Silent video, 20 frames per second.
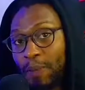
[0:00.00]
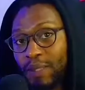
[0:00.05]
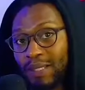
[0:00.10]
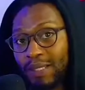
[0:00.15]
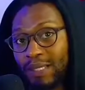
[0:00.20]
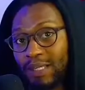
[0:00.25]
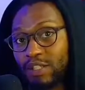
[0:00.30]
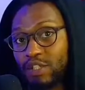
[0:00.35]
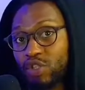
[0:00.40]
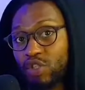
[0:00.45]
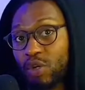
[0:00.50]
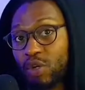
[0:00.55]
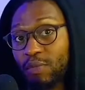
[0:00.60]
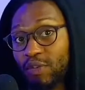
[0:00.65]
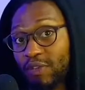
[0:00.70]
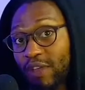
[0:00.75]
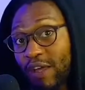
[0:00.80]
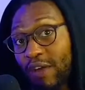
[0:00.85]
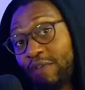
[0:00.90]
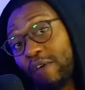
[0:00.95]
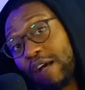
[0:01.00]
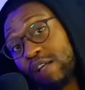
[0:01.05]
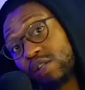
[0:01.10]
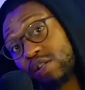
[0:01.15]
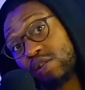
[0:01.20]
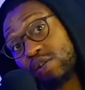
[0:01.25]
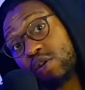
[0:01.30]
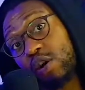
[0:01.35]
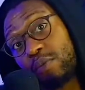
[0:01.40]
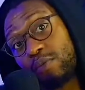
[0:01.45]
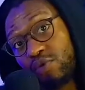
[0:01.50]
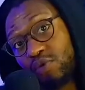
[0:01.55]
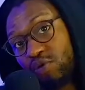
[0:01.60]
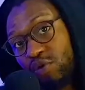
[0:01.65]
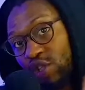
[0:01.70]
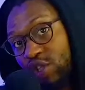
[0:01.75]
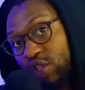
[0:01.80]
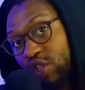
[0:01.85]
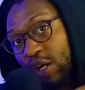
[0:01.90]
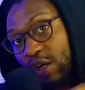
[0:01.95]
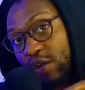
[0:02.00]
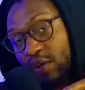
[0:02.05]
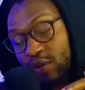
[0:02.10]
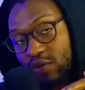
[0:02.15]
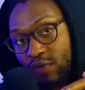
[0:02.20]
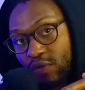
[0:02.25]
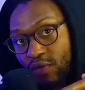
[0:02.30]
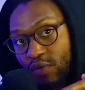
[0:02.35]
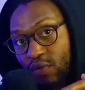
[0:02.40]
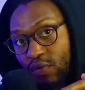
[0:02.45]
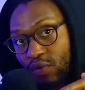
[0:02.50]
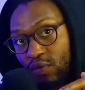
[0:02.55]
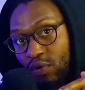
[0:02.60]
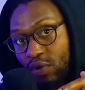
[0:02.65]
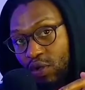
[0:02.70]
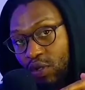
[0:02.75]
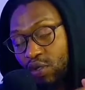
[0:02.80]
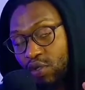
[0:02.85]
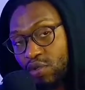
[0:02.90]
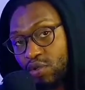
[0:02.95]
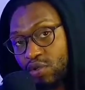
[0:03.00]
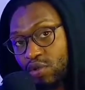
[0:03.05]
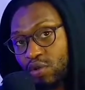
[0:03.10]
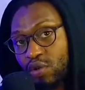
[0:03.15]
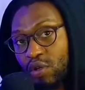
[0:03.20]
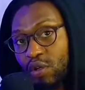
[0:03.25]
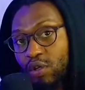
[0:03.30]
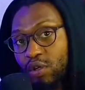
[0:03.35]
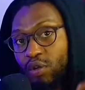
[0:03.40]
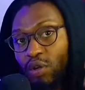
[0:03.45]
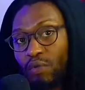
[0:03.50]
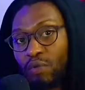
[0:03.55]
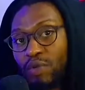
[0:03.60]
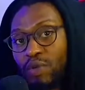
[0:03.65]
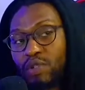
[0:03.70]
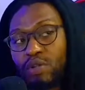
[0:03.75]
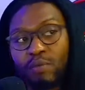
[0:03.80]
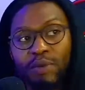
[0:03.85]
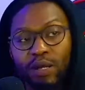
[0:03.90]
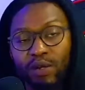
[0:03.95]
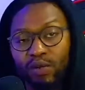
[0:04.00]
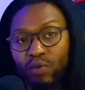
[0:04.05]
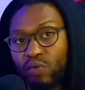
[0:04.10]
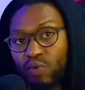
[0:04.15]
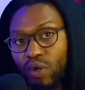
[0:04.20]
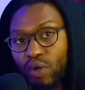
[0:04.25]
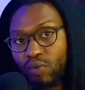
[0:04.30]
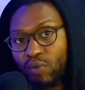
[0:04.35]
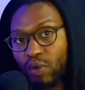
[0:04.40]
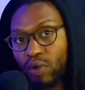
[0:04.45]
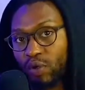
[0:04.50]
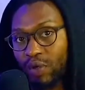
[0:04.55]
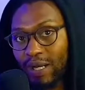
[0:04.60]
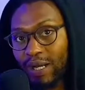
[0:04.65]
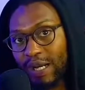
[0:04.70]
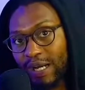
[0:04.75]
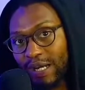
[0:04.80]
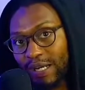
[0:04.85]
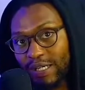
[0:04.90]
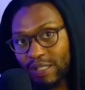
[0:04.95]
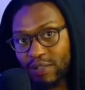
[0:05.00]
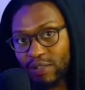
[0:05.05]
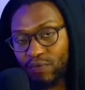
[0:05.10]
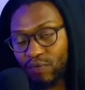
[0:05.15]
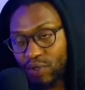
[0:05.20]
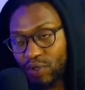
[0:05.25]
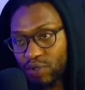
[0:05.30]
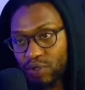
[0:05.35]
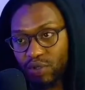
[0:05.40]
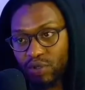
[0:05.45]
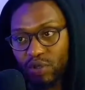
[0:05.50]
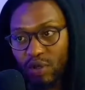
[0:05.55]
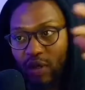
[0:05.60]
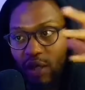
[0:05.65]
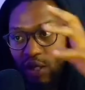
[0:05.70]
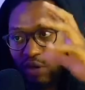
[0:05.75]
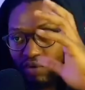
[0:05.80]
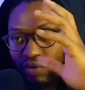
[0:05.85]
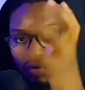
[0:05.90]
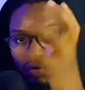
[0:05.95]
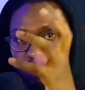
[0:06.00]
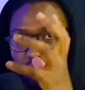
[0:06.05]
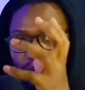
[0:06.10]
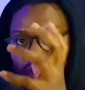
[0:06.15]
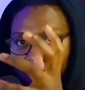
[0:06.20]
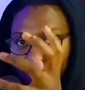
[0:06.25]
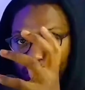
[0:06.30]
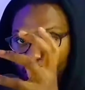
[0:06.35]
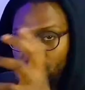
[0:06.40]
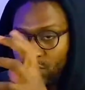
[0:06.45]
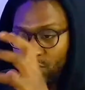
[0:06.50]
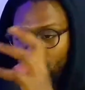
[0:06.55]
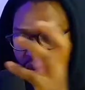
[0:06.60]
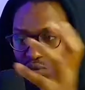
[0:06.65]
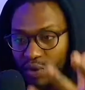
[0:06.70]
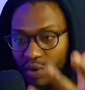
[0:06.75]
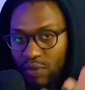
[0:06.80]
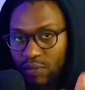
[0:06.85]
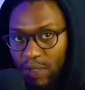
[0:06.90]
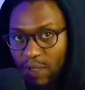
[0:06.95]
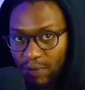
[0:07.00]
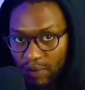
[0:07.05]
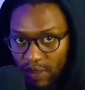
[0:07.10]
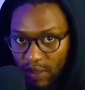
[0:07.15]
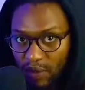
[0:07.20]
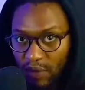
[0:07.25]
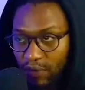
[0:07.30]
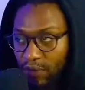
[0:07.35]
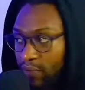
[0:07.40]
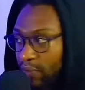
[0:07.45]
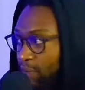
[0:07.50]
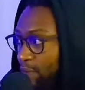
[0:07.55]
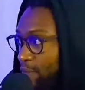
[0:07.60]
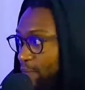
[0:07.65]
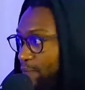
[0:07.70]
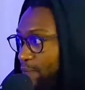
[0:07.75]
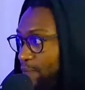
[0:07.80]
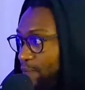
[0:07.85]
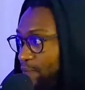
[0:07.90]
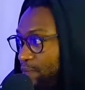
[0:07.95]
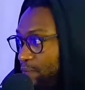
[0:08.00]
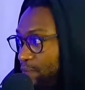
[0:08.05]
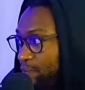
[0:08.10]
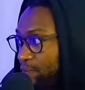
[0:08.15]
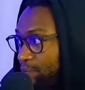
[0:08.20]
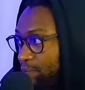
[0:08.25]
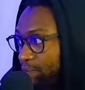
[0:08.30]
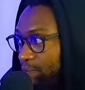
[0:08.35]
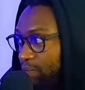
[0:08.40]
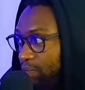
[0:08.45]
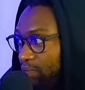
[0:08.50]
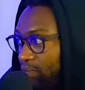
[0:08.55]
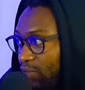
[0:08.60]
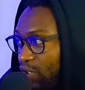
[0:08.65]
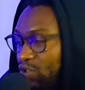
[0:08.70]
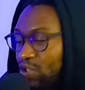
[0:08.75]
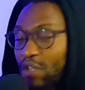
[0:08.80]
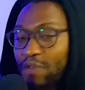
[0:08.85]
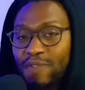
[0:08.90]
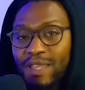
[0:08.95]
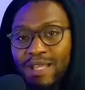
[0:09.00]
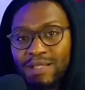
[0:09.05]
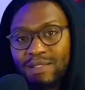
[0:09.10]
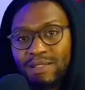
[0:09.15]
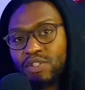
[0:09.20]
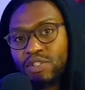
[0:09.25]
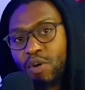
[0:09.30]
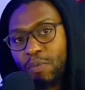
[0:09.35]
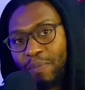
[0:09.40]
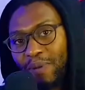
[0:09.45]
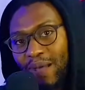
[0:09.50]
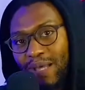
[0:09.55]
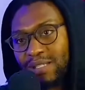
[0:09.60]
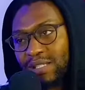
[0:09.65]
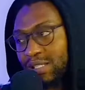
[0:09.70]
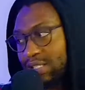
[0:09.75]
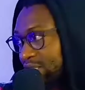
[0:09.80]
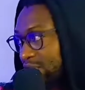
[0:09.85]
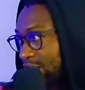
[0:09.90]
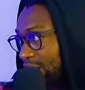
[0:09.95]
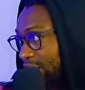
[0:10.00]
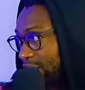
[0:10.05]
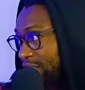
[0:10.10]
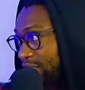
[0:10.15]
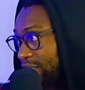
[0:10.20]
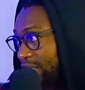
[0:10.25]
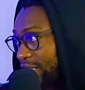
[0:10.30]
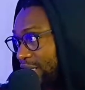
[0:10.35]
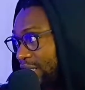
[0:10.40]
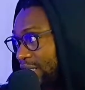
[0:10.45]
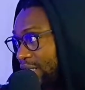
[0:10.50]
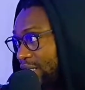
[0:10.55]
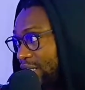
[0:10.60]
some of their fans come to his channel to view. So you're talking with somebody who works with other guys versus a group that works just with him themselves. So if they are still surpassing Stanley, then